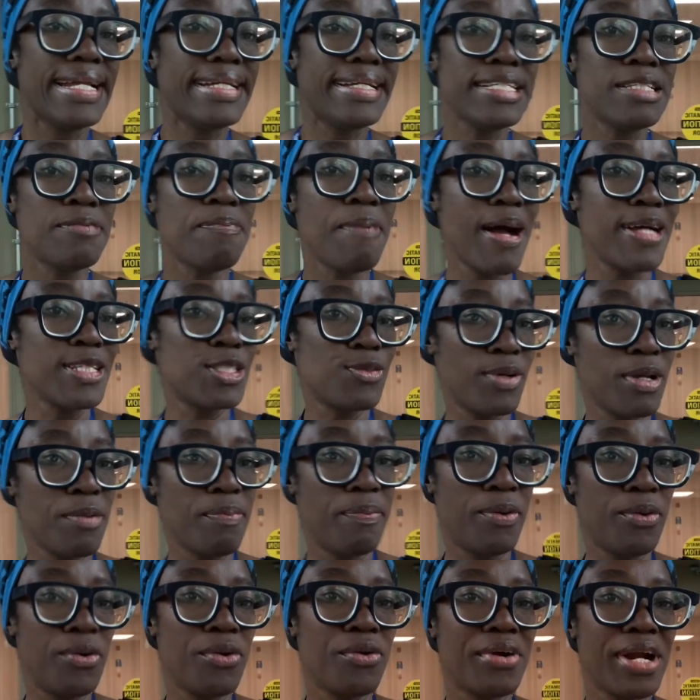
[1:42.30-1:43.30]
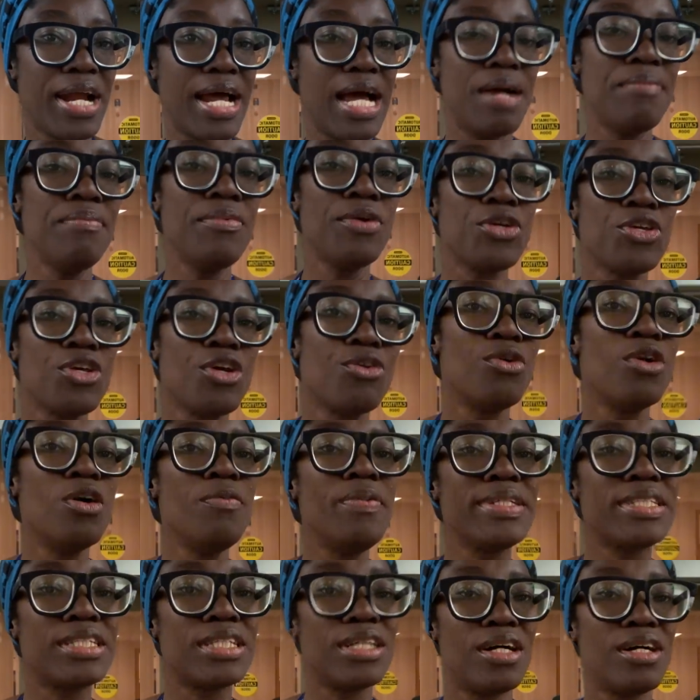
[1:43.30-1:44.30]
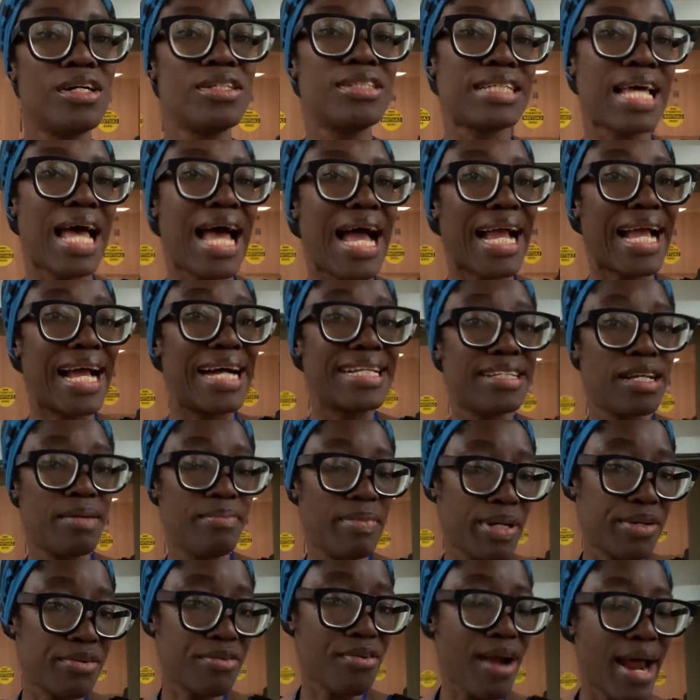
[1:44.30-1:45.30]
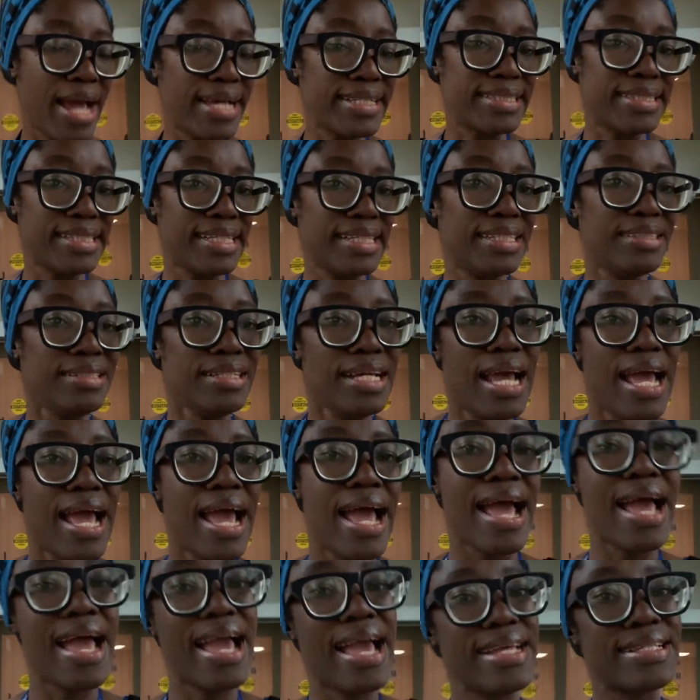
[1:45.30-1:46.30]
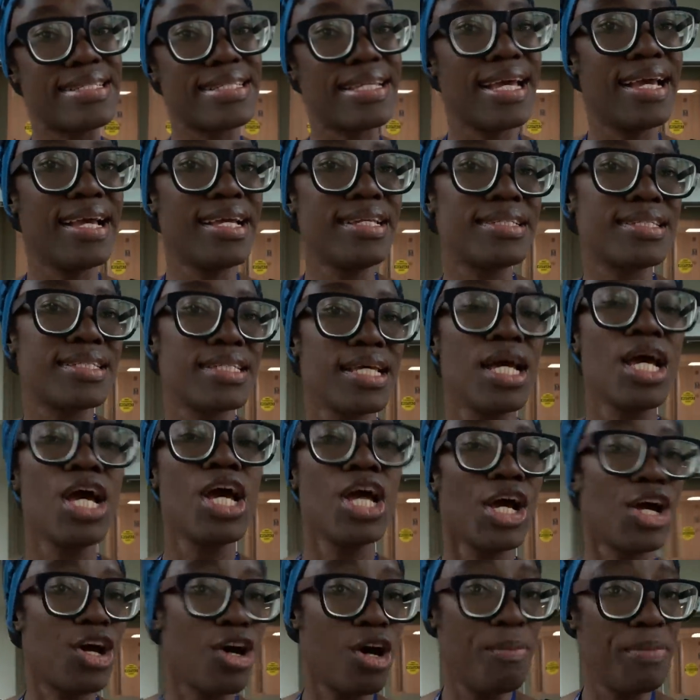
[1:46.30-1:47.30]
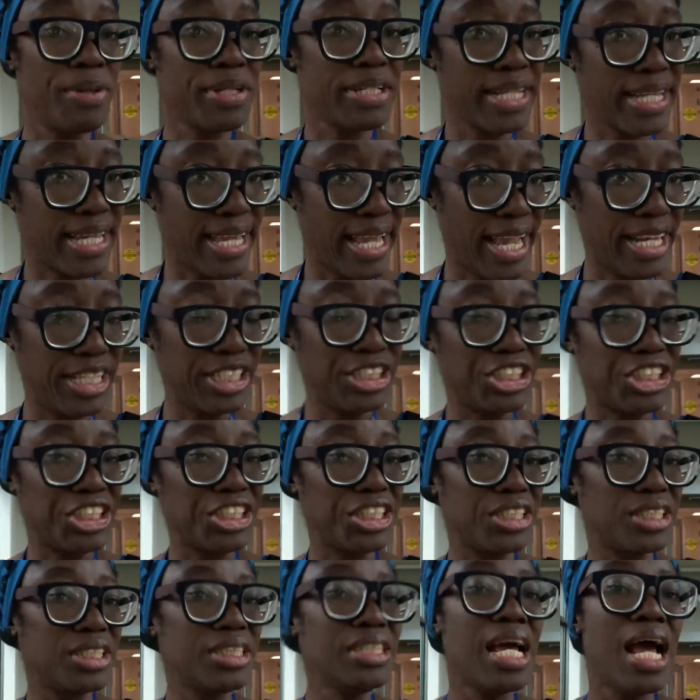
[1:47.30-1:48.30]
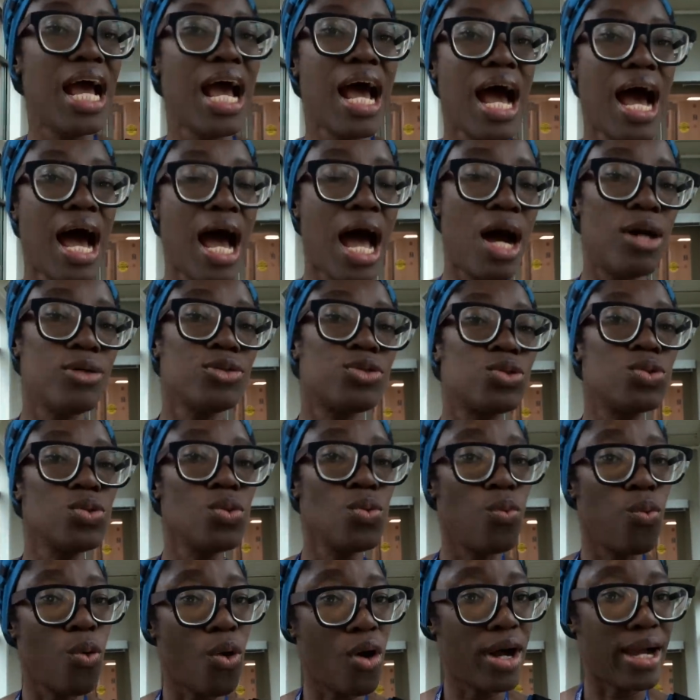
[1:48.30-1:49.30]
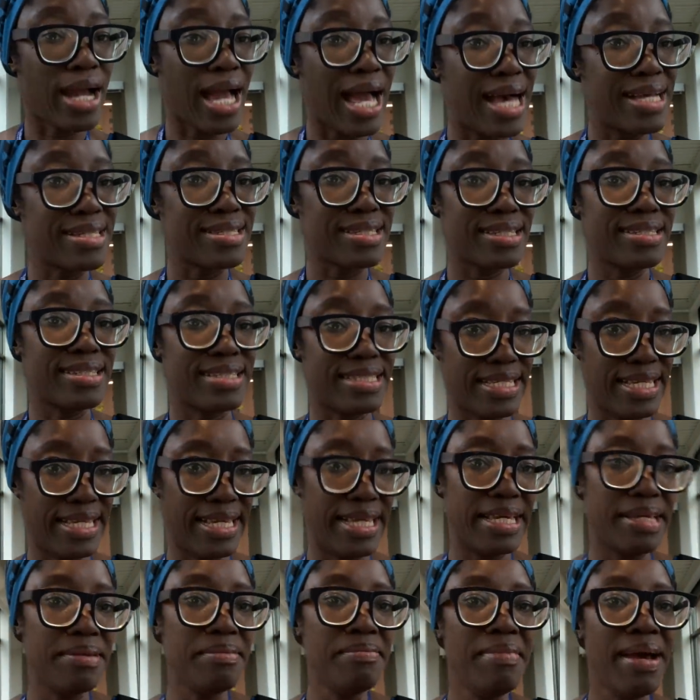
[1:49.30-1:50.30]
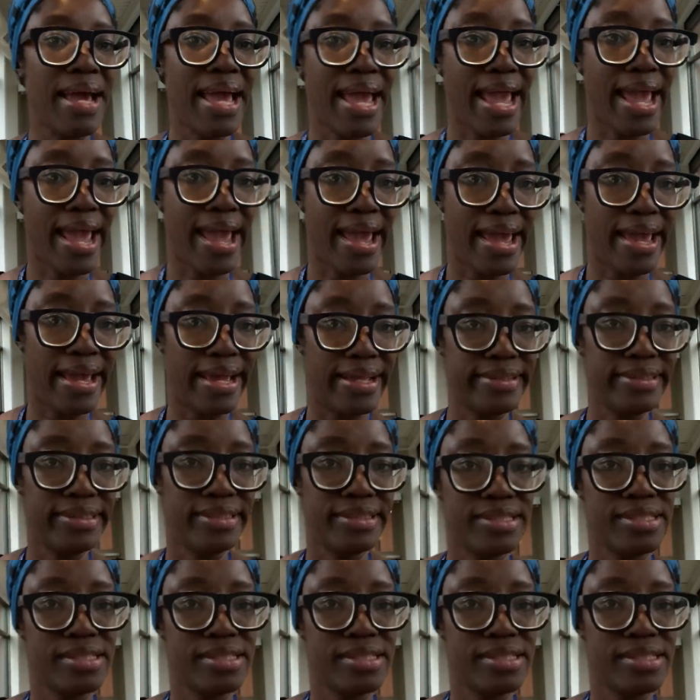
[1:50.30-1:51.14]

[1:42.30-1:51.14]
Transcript: this pathway program, you will be taught academic writing, essays, communication, how to work as a team, and